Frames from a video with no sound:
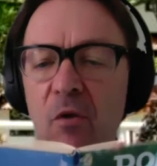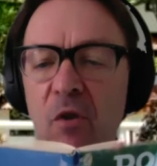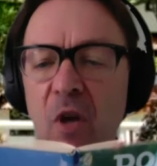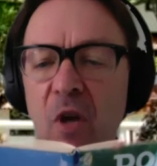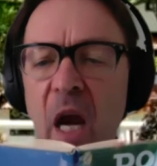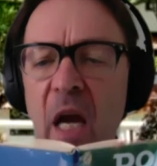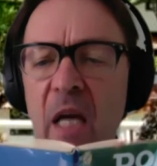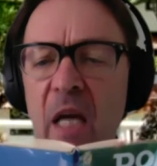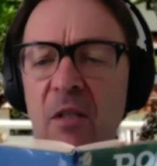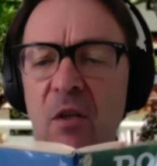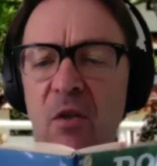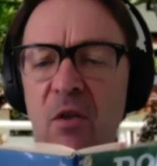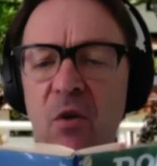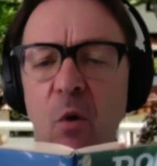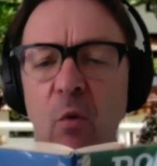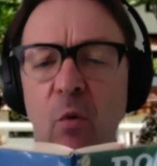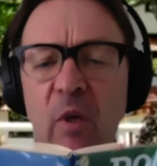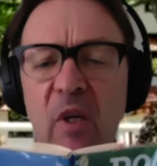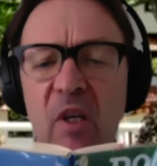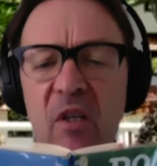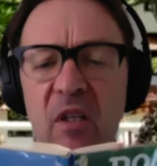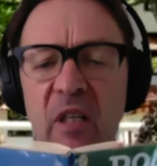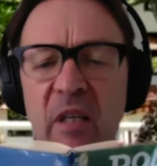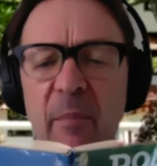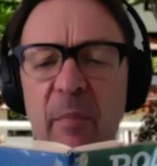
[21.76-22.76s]
Giants is
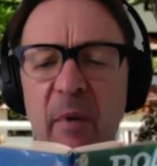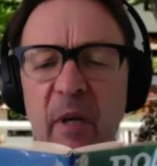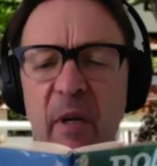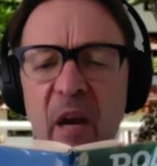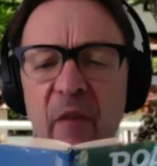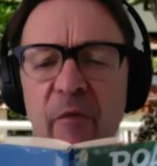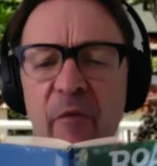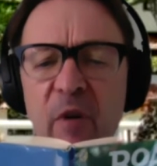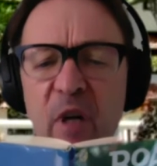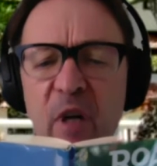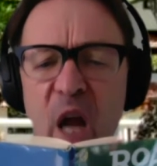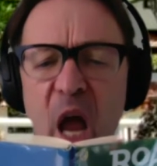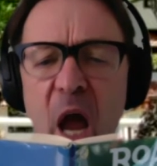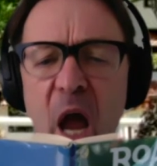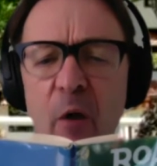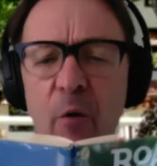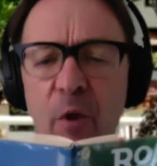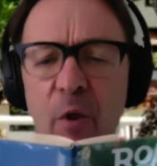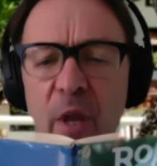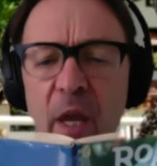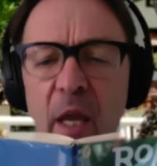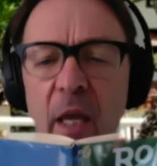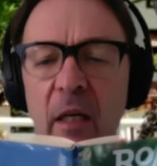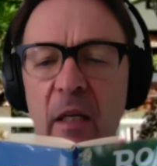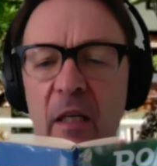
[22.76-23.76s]
only sleeping every now
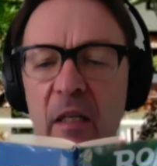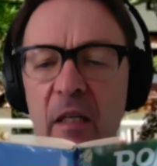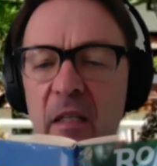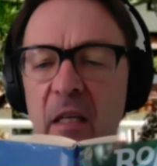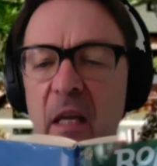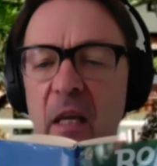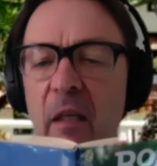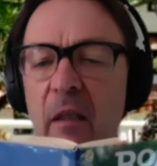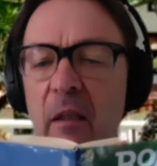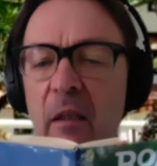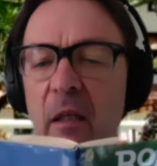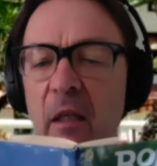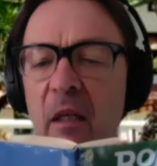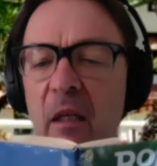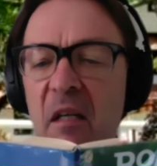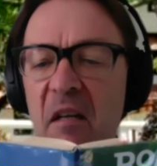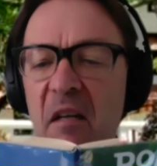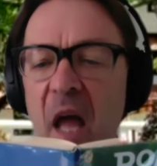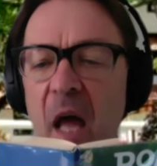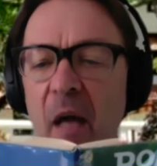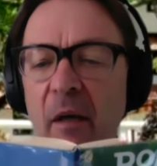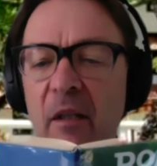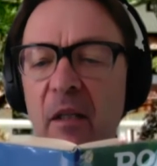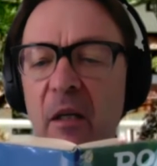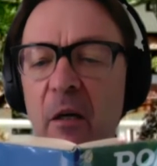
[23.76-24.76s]
and then, he said,
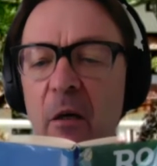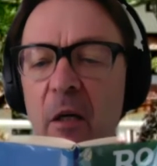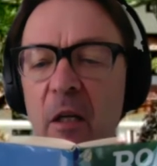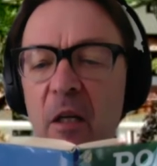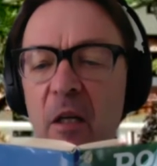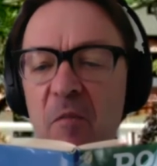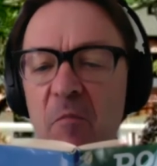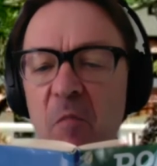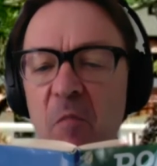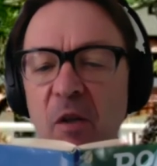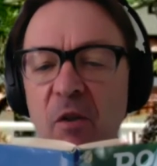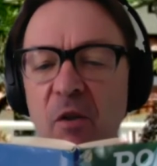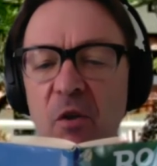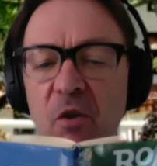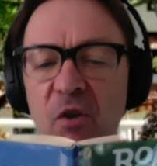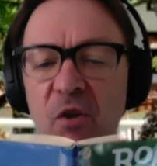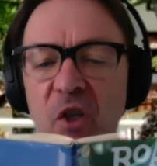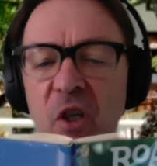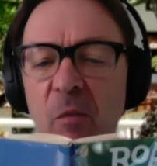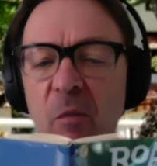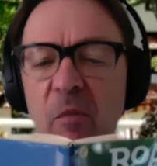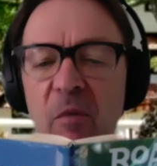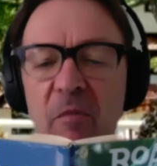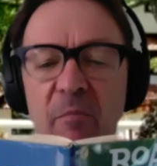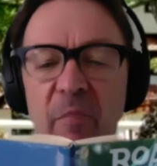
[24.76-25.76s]
not nearly as much as
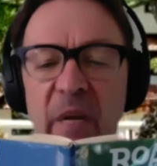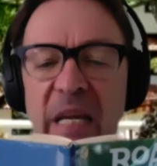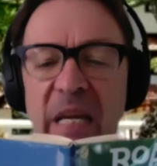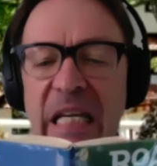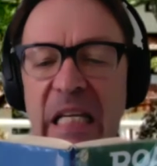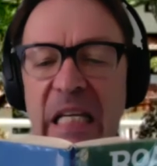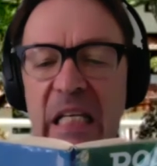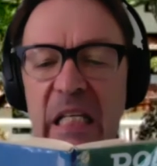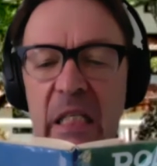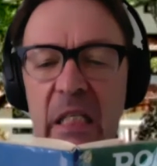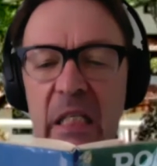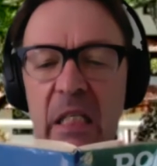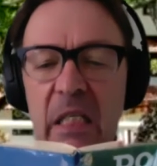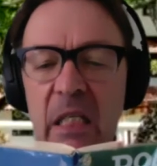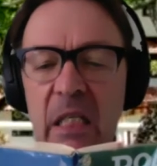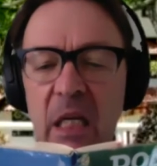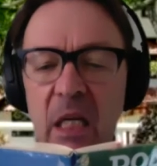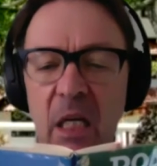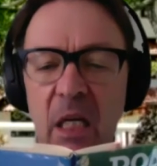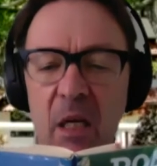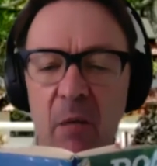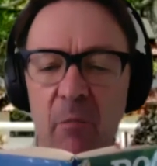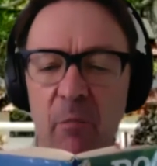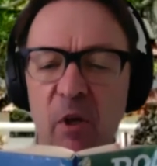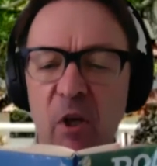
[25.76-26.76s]
human beings.
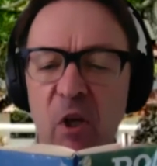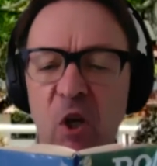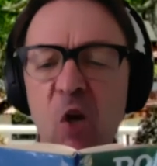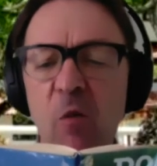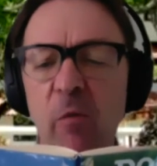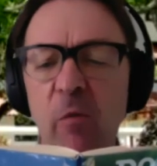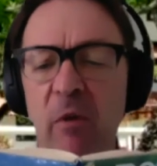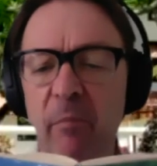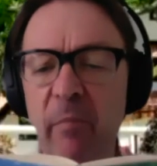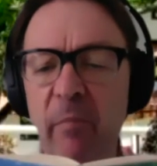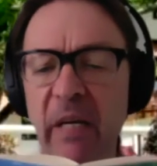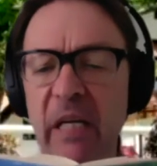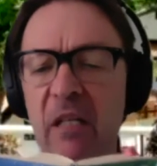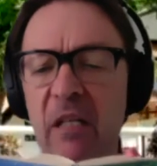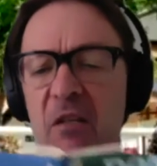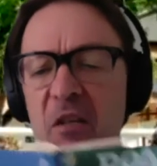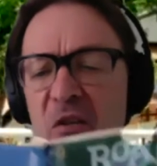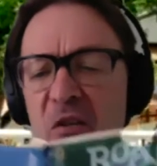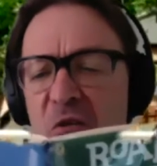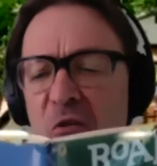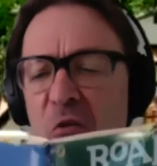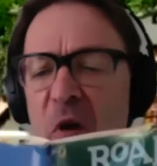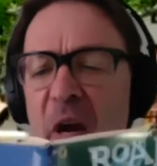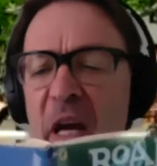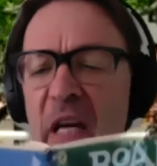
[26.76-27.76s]
Human beings
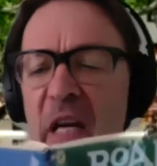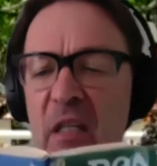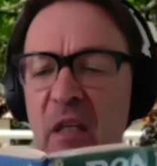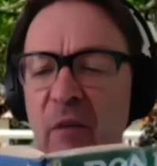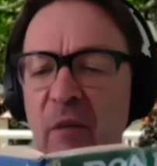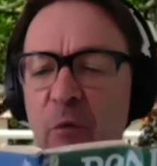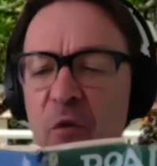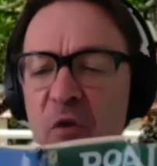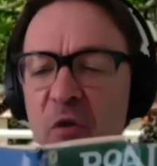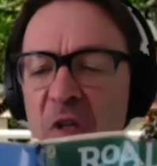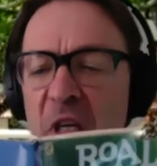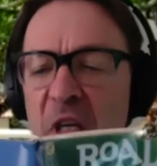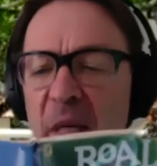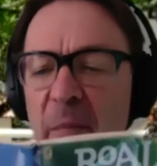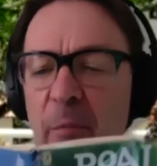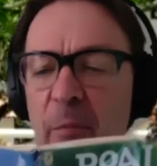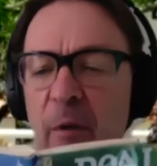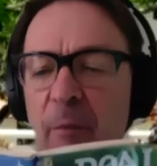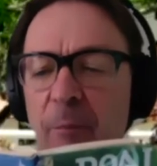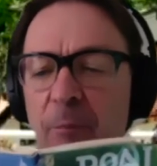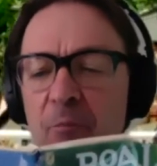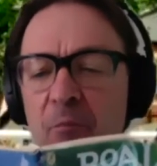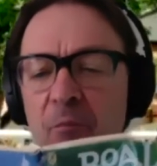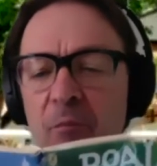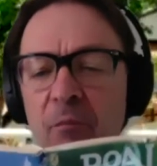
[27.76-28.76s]
is crazy for
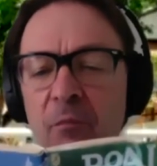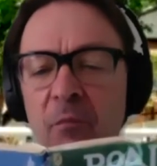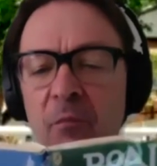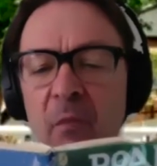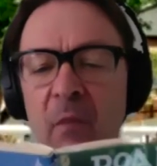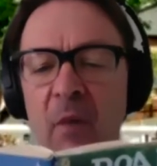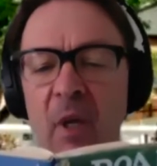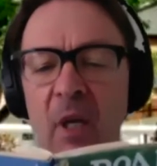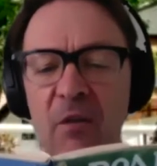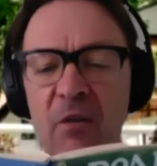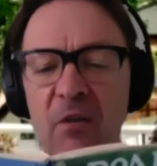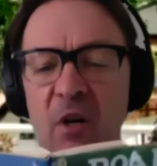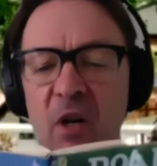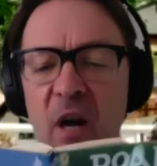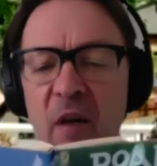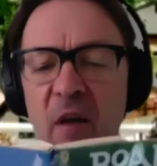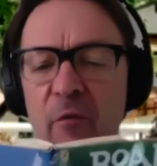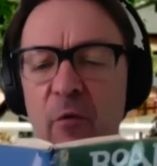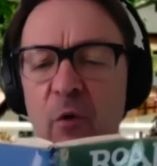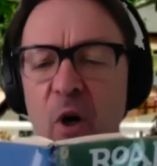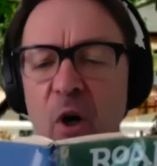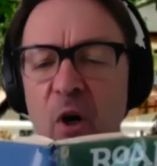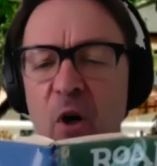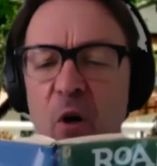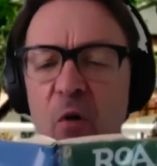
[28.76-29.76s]
sleeping. Is it
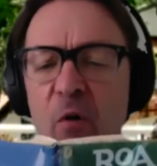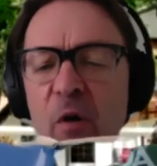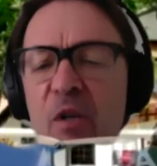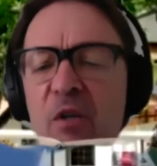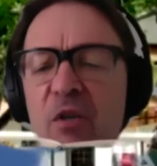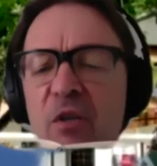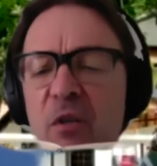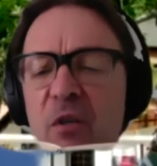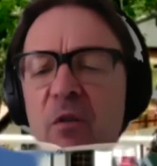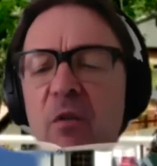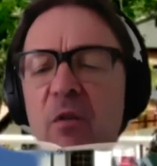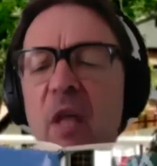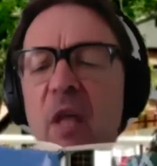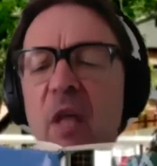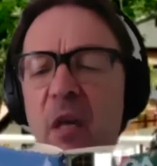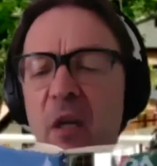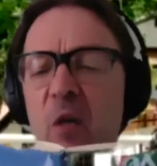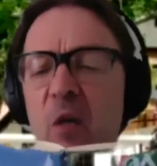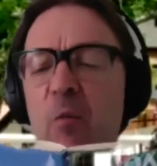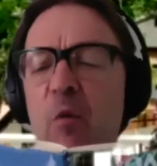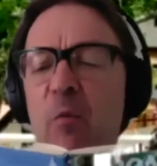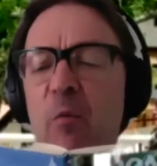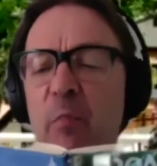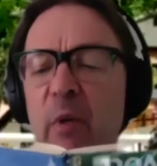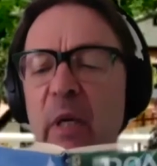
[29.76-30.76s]
ever occurring to you that a
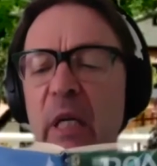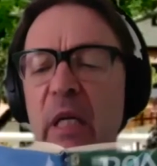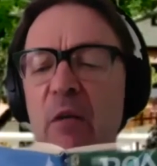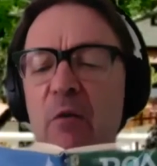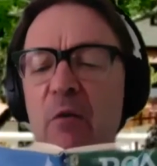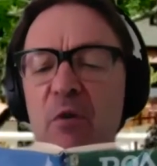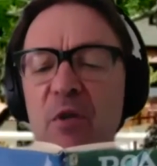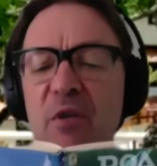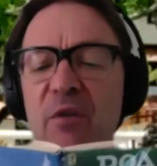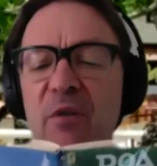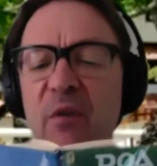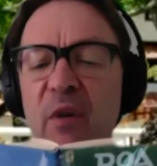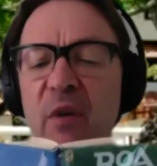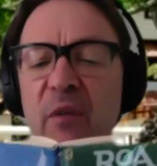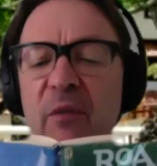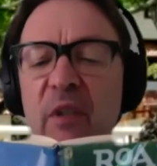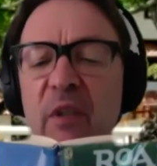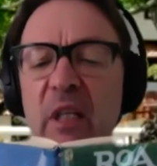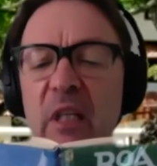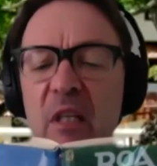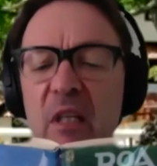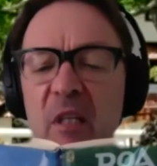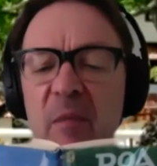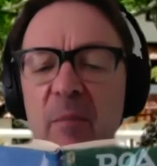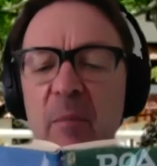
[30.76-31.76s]
human being who is
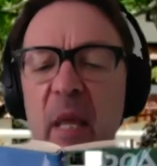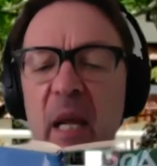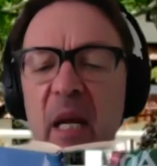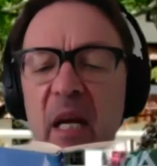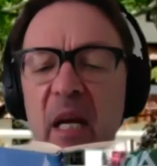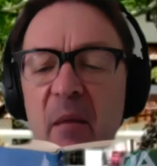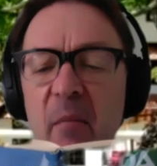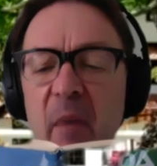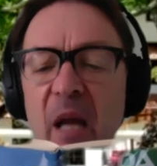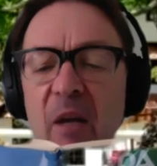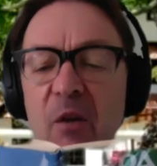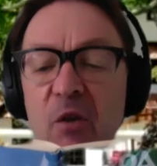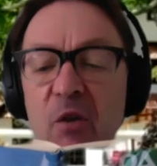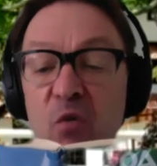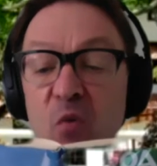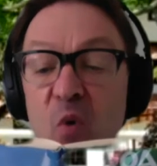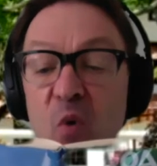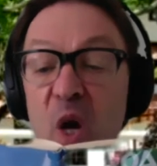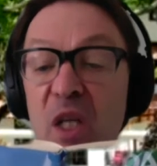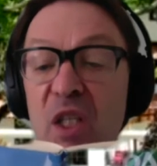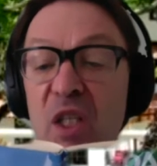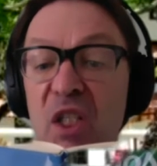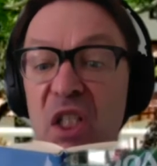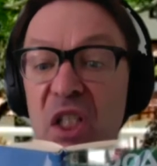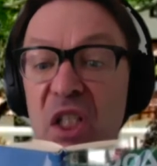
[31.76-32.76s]
50 is spending about
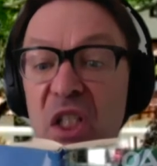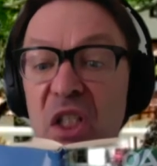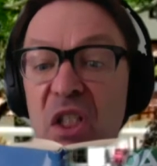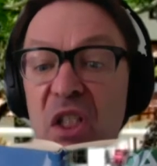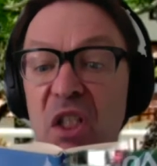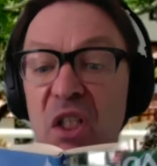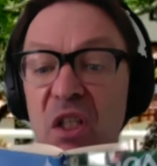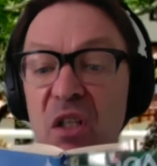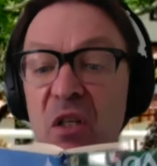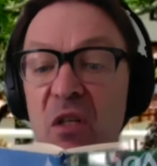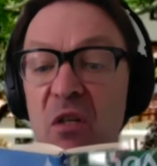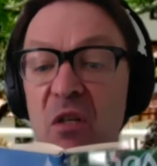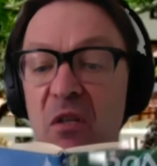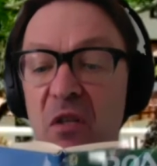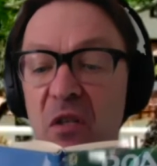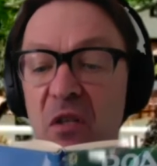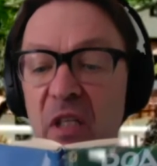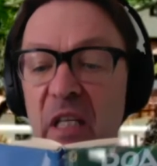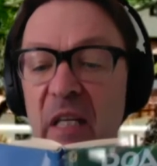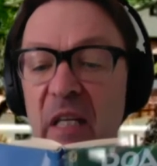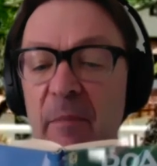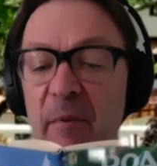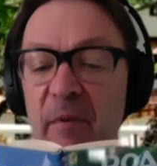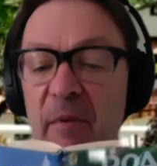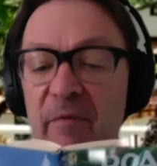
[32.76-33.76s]
20 years
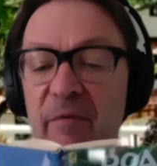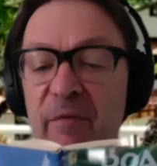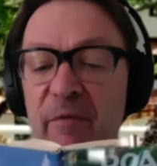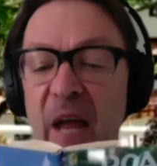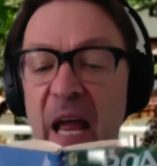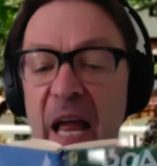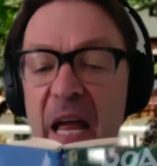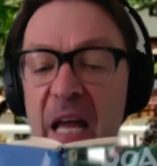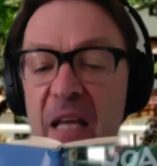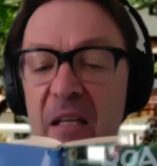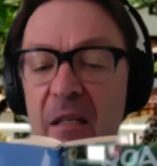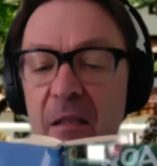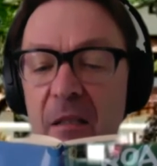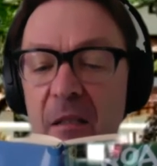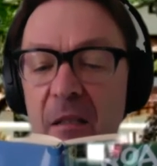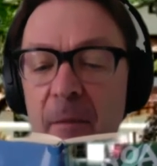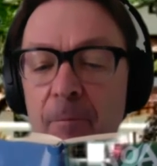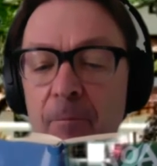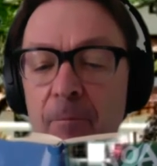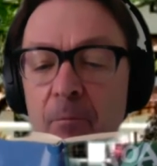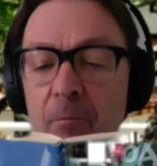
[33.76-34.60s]
sleeping fast?